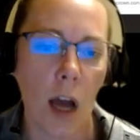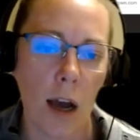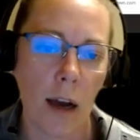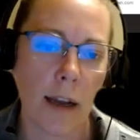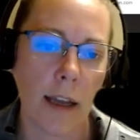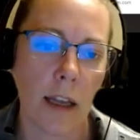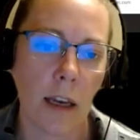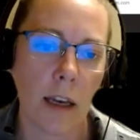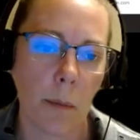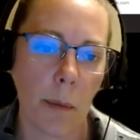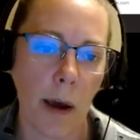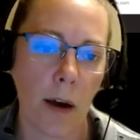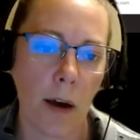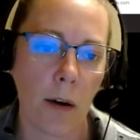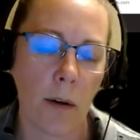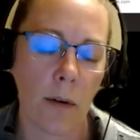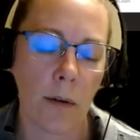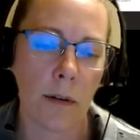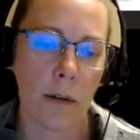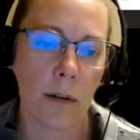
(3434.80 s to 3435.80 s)
talking
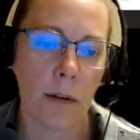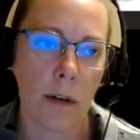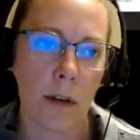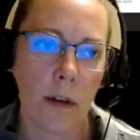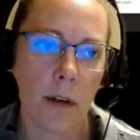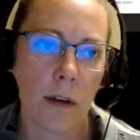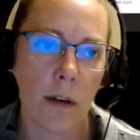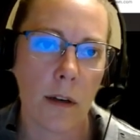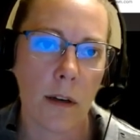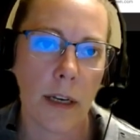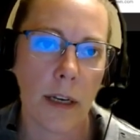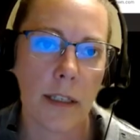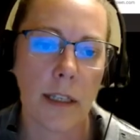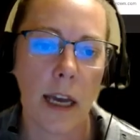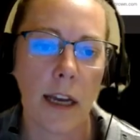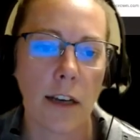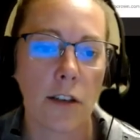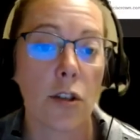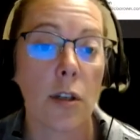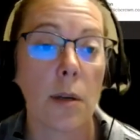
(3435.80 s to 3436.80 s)
about is
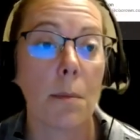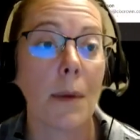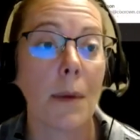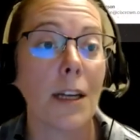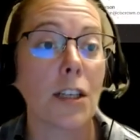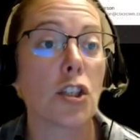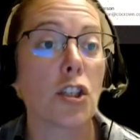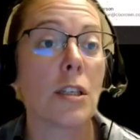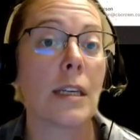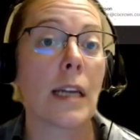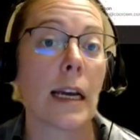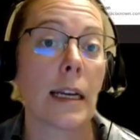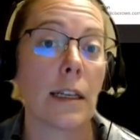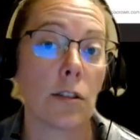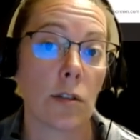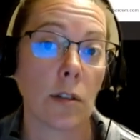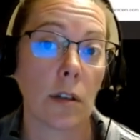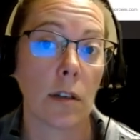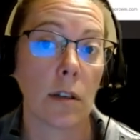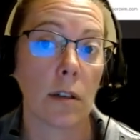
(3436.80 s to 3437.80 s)
actually much
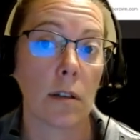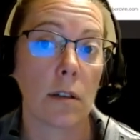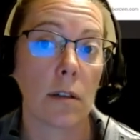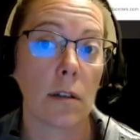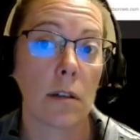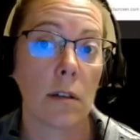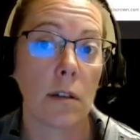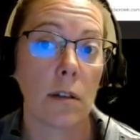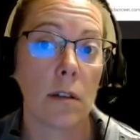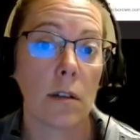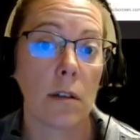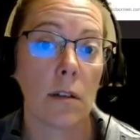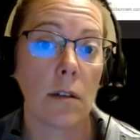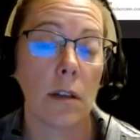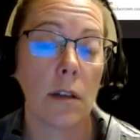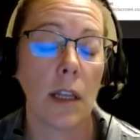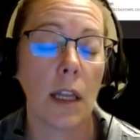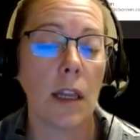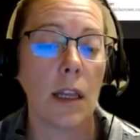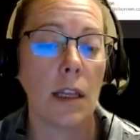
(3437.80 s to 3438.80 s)
nicer
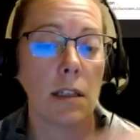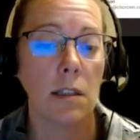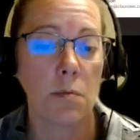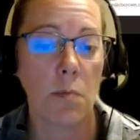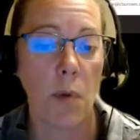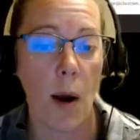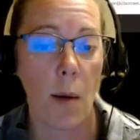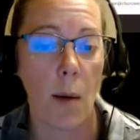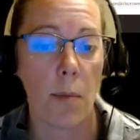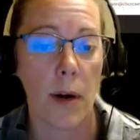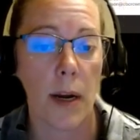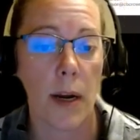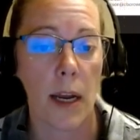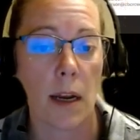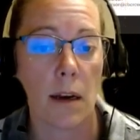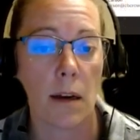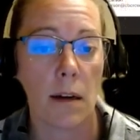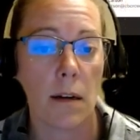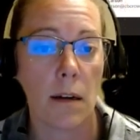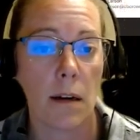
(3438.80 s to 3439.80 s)
than this
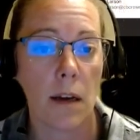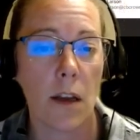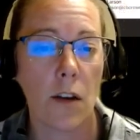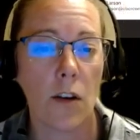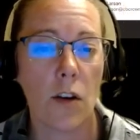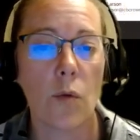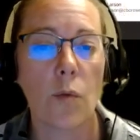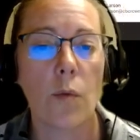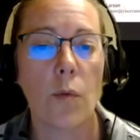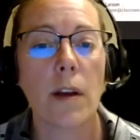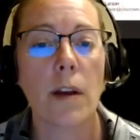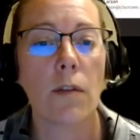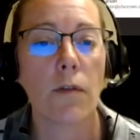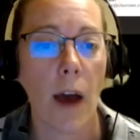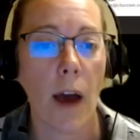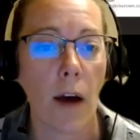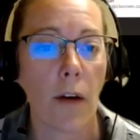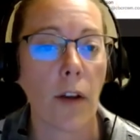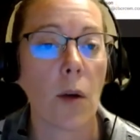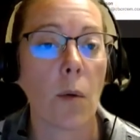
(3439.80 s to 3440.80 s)
property. Can you
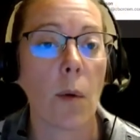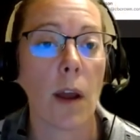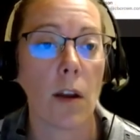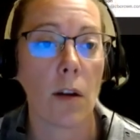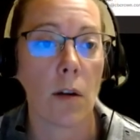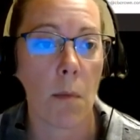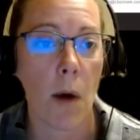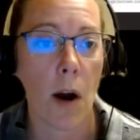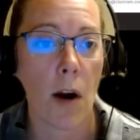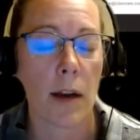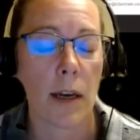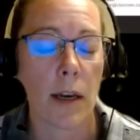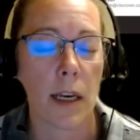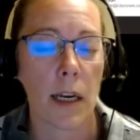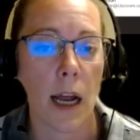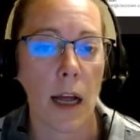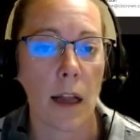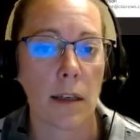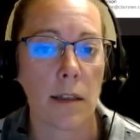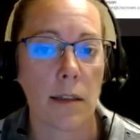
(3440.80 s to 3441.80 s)
reevaluate your market
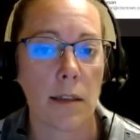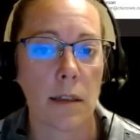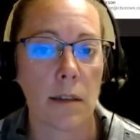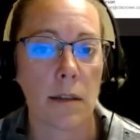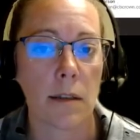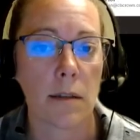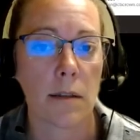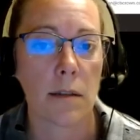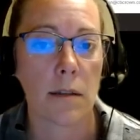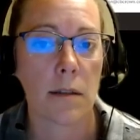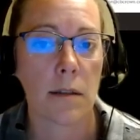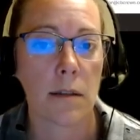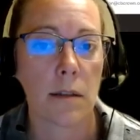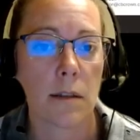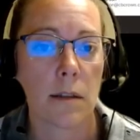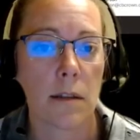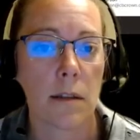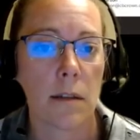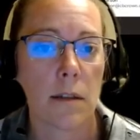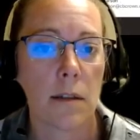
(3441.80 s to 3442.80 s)
analysis?
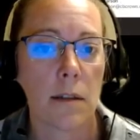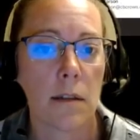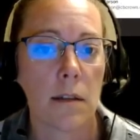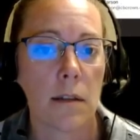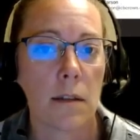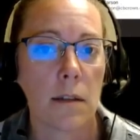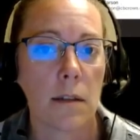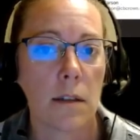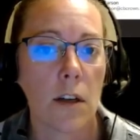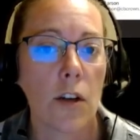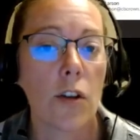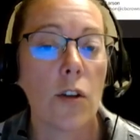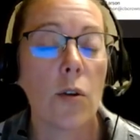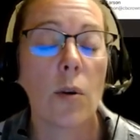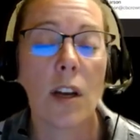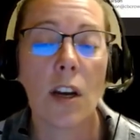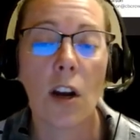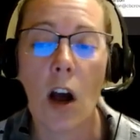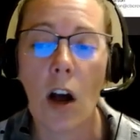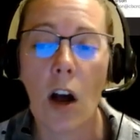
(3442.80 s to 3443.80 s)

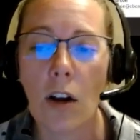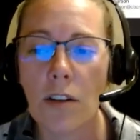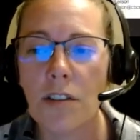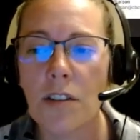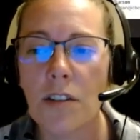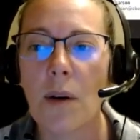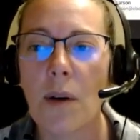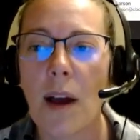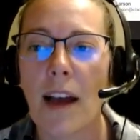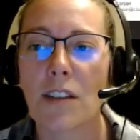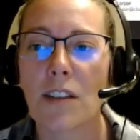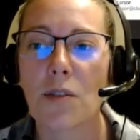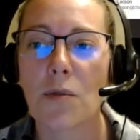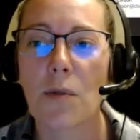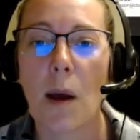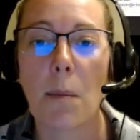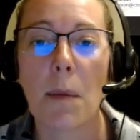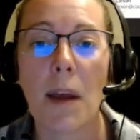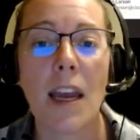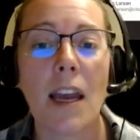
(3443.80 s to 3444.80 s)
You can also ask
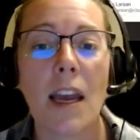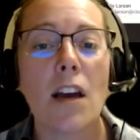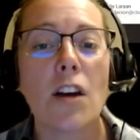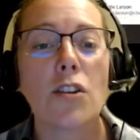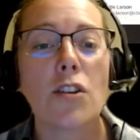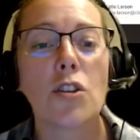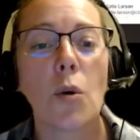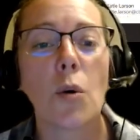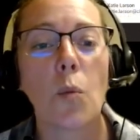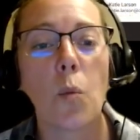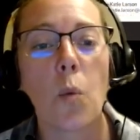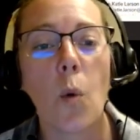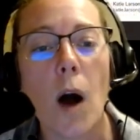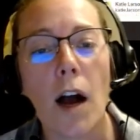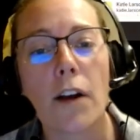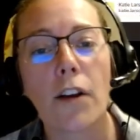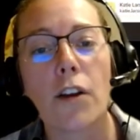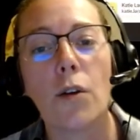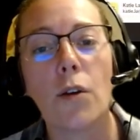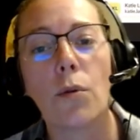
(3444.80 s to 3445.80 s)
Remy to
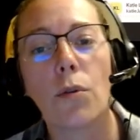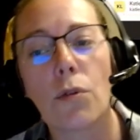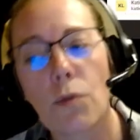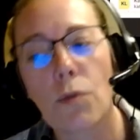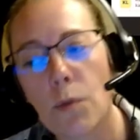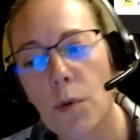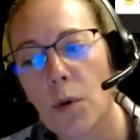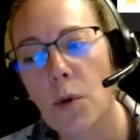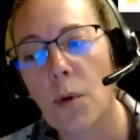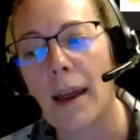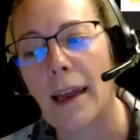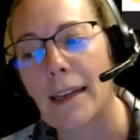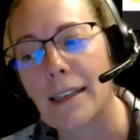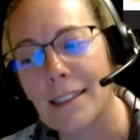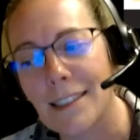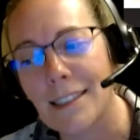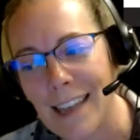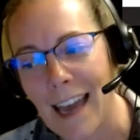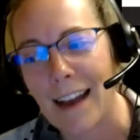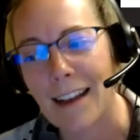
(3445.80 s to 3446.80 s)
walk you through
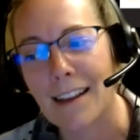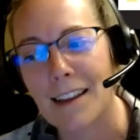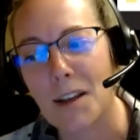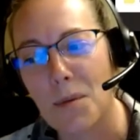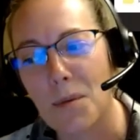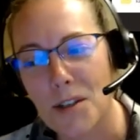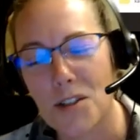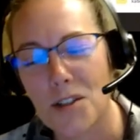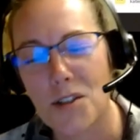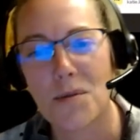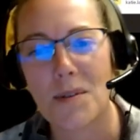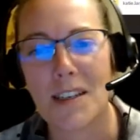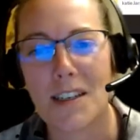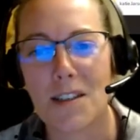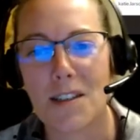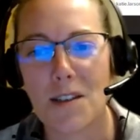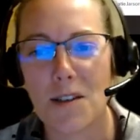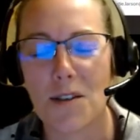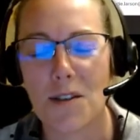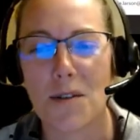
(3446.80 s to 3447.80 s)
exactly what you
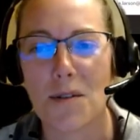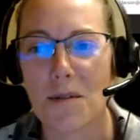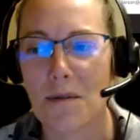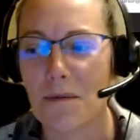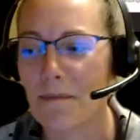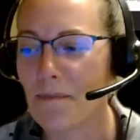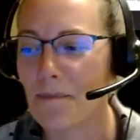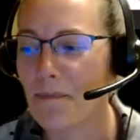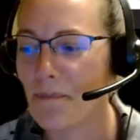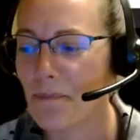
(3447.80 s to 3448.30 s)
need to do